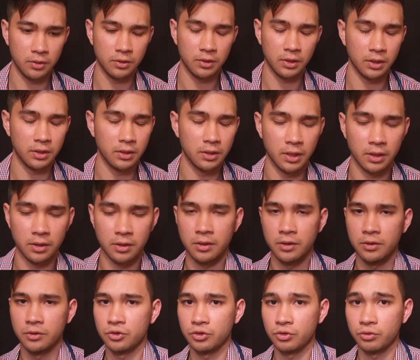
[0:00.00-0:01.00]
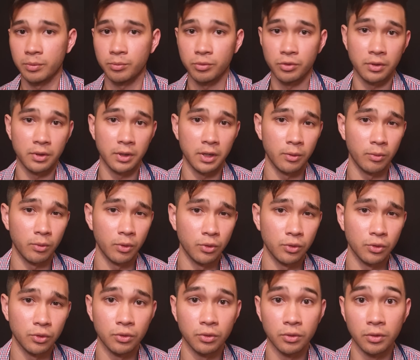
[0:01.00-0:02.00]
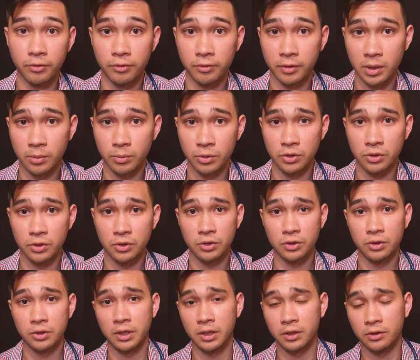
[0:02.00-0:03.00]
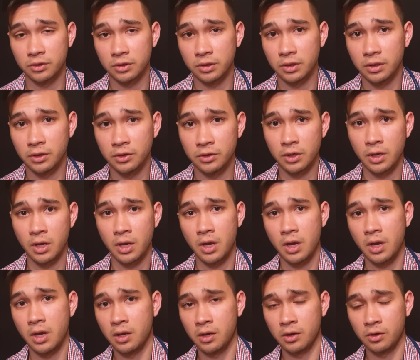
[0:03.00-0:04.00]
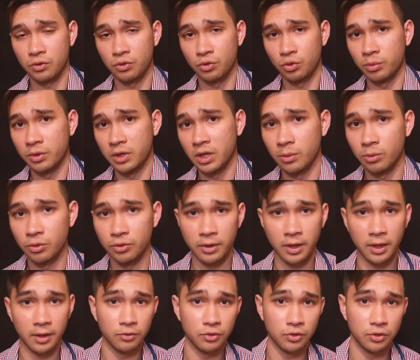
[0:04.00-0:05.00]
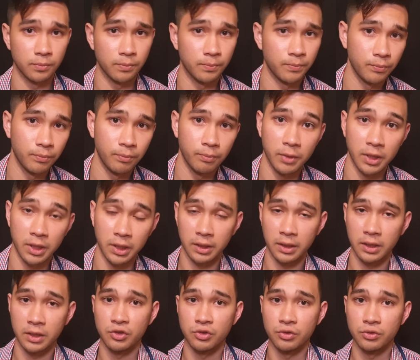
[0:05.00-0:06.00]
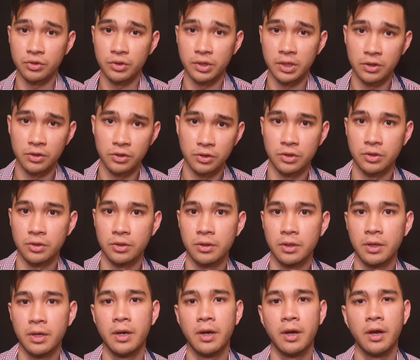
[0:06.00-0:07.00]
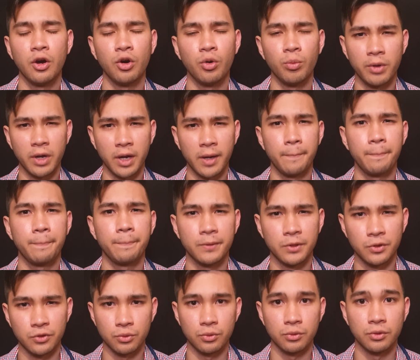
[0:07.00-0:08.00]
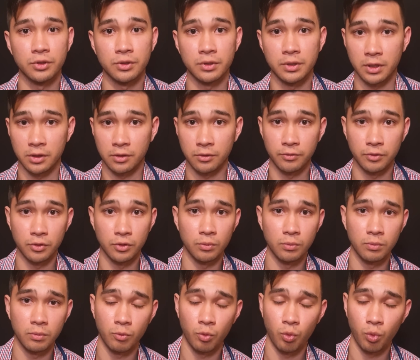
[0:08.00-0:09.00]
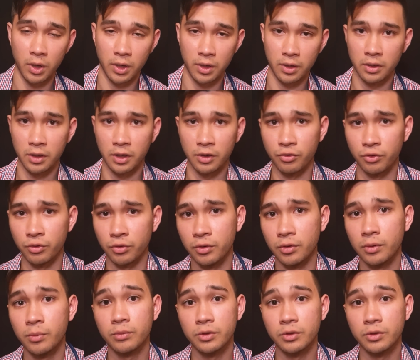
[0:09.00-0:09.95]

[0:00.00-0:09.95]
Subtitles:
Take that script that I wrote you to the pharmacist downstairs, and you'll be able to have some medications there just to help out until you start to feel 100%,